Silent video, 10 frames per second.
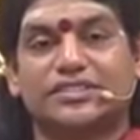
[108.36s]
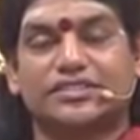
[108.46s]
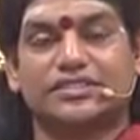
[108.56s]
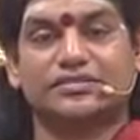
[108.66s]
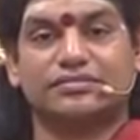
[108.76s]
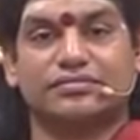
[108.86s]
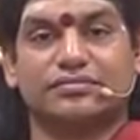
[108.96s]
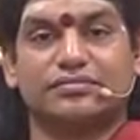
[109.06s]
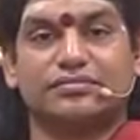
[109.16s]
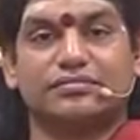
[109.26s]

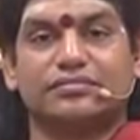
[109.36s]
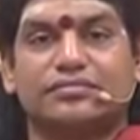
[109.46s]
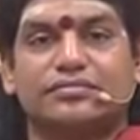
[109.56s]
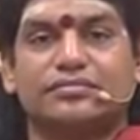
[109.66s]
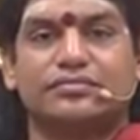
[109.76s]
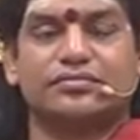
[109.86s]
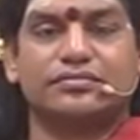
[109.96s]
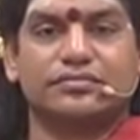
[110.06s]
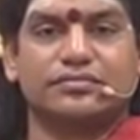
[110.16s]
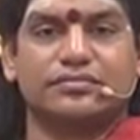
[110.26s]

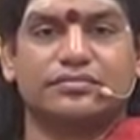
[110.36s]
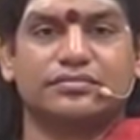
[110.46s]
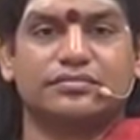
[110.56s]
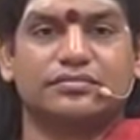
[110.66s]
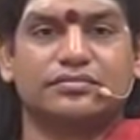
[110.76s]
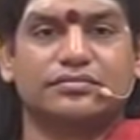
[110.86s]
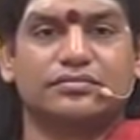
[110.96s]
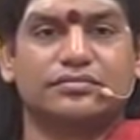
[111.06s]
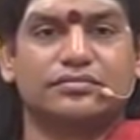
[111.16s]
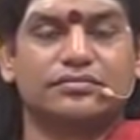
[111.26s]

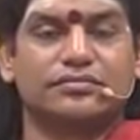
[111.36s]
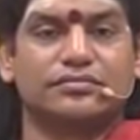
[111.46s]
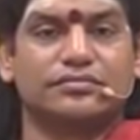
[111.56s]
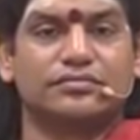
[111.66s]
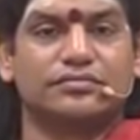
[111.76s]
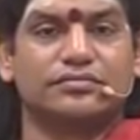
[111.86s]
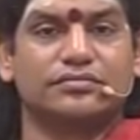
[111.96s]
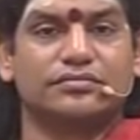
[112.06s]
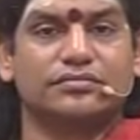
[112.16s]
[no speech]